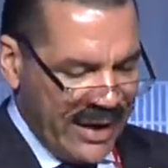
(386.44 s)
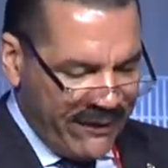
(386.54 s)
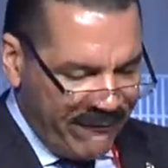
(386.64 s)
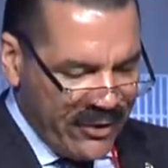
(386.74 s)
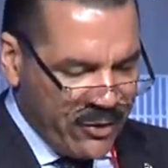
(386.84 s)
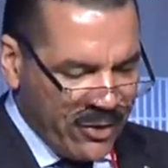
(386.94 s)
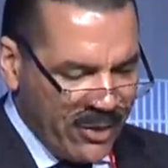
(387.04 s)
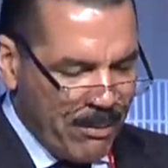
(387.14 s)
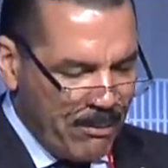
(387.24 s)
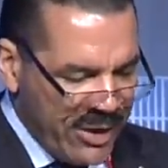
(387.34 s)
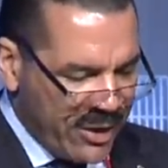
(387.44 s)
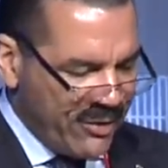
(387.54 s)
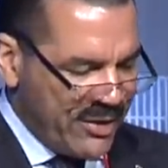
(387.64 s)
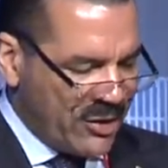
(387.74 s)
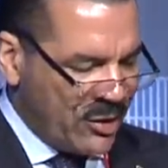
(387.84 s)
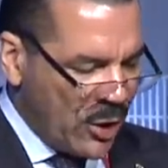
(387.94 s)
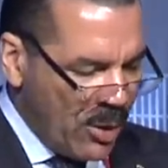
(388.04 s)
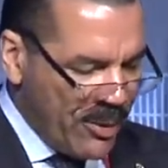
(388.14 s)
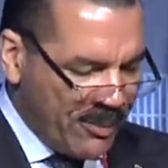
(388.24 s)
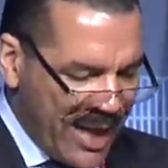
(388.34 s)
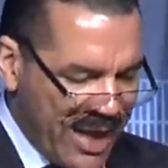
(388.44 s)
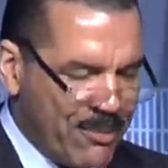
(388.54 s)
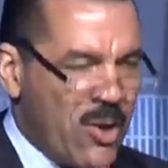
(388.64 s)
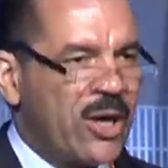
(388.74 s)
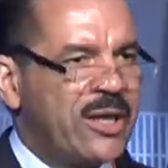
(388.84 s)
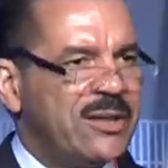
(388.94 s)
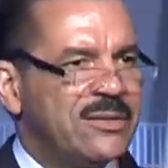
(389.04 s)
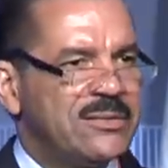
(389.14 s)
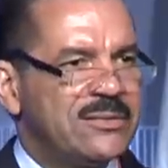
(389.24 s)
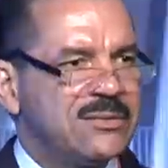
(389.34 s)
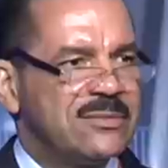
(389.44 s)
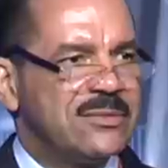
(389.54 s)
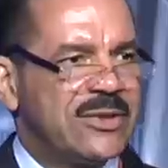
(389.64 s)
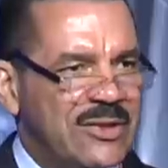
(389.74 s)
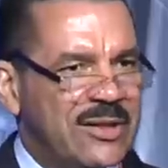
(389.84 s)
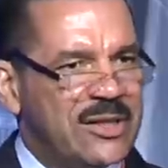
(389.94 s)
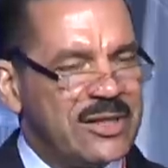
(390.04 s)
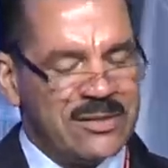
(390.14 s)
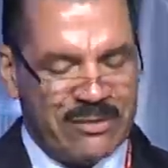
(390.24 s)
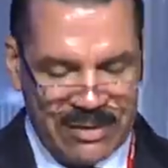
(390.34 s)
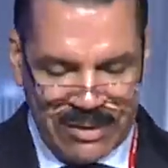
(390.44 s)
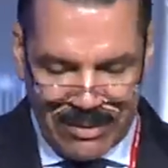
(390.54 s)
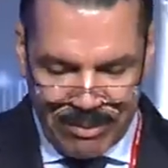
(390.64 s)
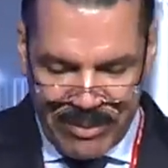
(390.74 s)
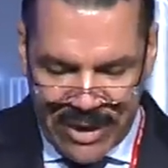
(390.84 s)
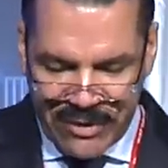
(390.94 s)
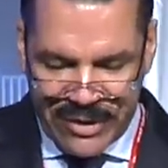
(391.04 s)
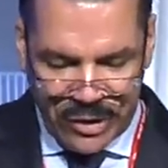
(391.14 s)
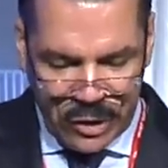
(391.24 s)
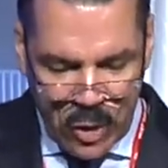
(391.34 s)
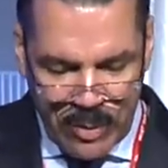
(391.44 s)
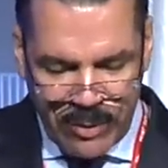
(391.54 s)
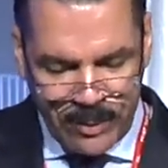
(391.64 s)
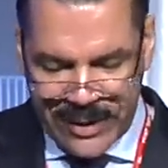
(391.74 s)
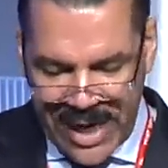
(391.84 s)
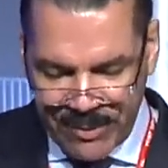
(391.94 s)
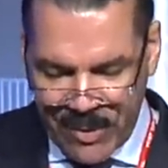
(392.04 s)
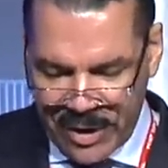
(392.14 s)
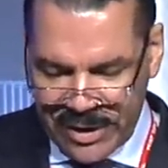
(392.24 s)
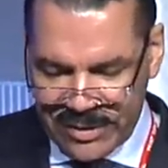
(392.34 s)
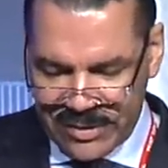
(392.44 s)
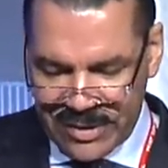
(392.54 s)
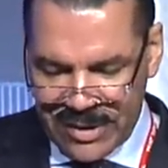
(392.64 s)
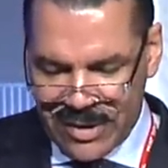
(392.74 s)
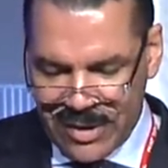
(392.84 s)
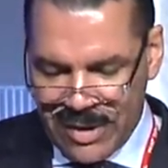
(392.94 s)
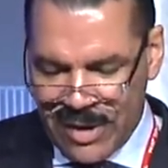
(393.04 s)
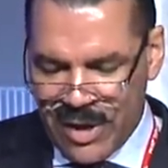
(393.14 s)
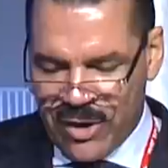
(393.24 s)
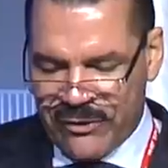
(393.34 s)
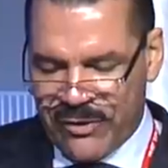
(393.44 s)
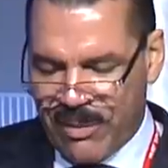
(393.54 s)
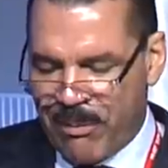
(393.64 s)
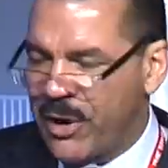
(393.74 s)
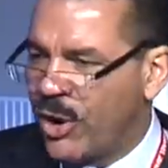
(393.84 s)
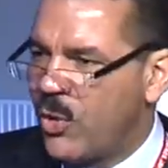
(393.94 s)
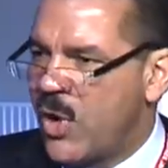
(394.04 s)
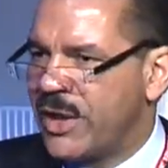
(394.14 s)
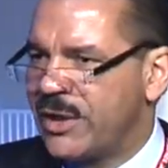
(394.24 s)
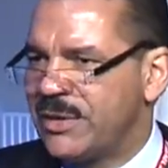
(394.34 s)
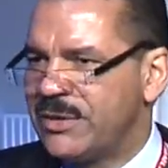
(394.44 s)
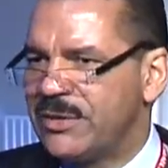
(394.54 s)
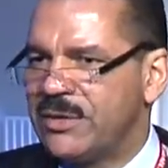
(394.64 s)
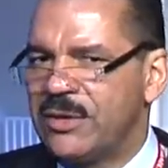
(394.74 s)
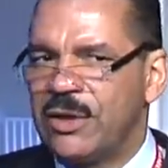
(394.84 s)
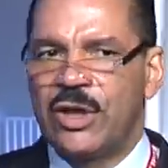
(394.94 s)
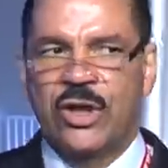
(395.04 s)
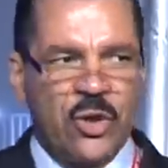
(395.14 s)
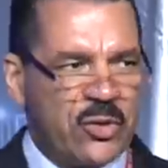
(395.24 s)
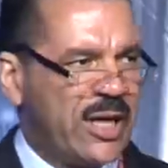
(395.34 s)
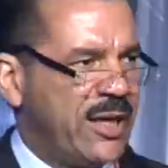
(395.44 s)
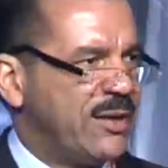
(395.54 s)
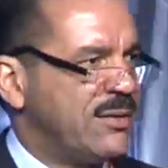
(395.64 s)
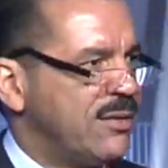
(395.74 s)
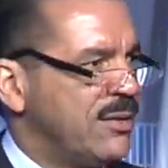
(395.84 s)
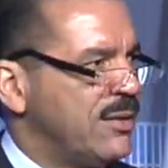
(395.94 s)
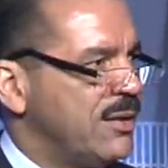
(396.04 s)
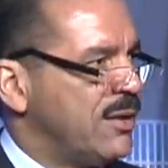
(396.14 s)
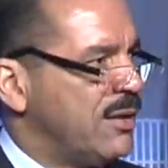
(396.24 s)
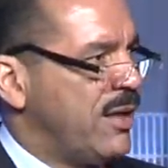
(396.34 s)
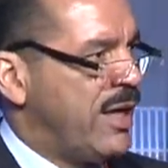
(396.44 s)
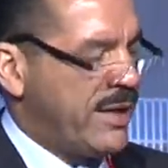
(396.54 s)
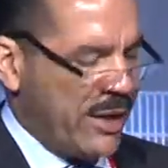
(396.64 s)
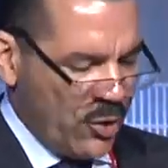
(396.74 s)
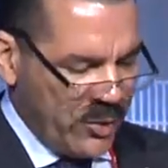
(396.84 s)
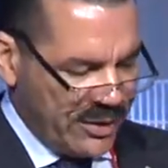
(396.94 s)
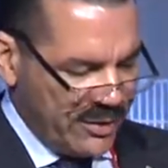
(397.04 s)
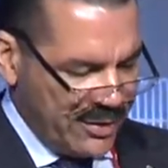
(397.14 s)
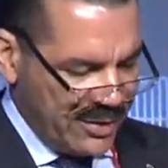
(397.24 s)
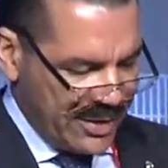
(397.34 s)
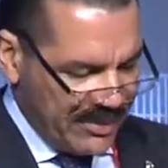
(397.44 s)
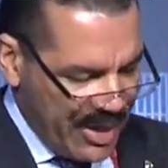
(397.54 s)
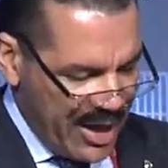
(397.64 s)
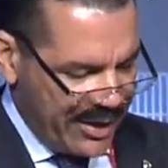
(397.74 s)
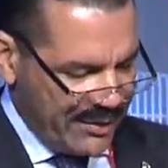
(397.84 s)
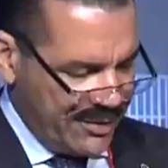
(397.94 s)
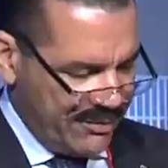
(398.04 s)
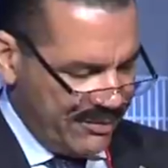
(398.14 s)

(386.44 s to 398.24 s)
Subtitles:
a figure bigger than the global black market, listen to this, bigger than the global black market of marijuana, cocaine, and heroin combined.